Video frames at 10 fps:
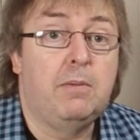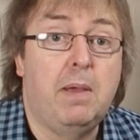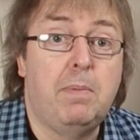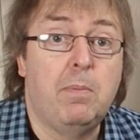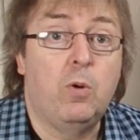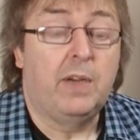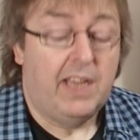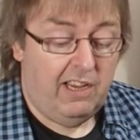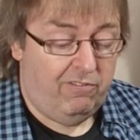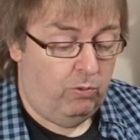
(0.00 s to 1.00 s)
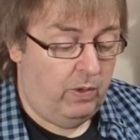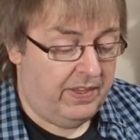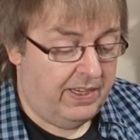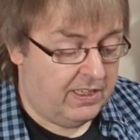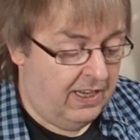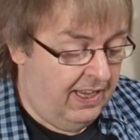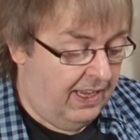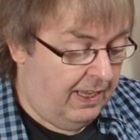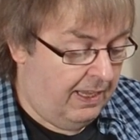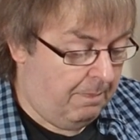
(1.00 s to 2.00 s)
to be a bit more careful with it.
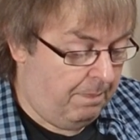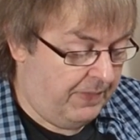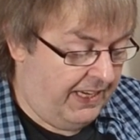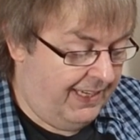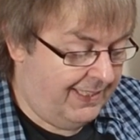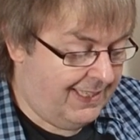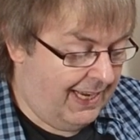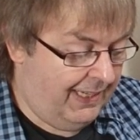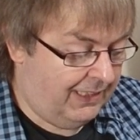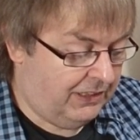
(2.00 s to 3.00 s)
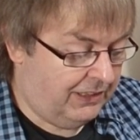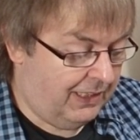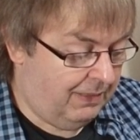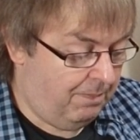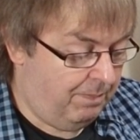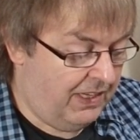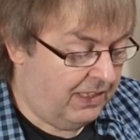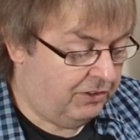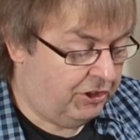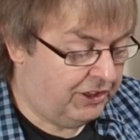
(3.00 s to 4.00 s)
It takes
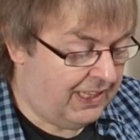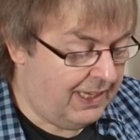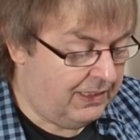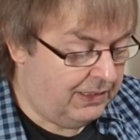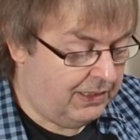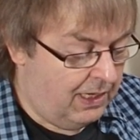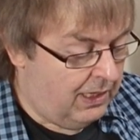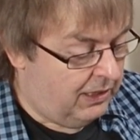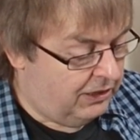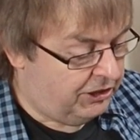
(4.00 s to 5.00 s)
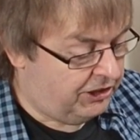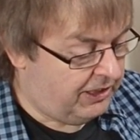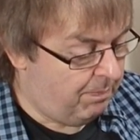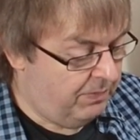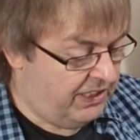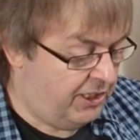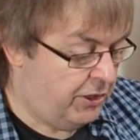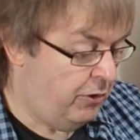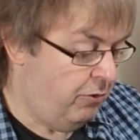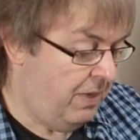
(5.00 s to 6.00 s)
standard
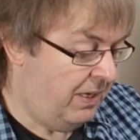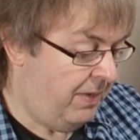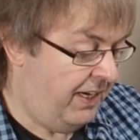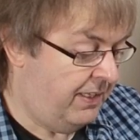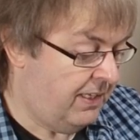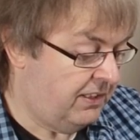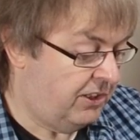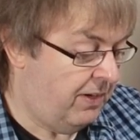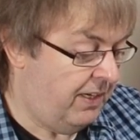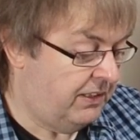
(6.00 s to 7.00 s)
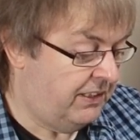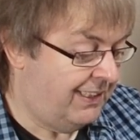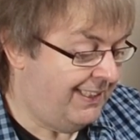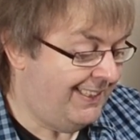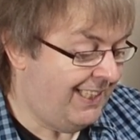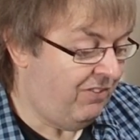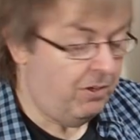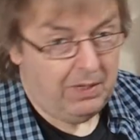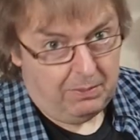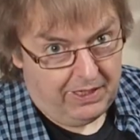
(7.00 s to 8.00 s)

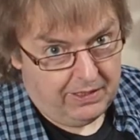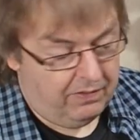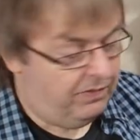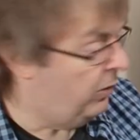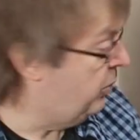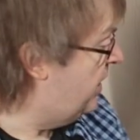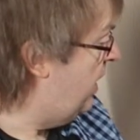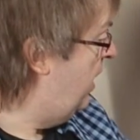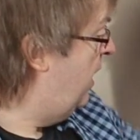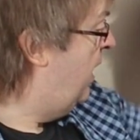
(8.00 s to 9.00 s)
67mm filter,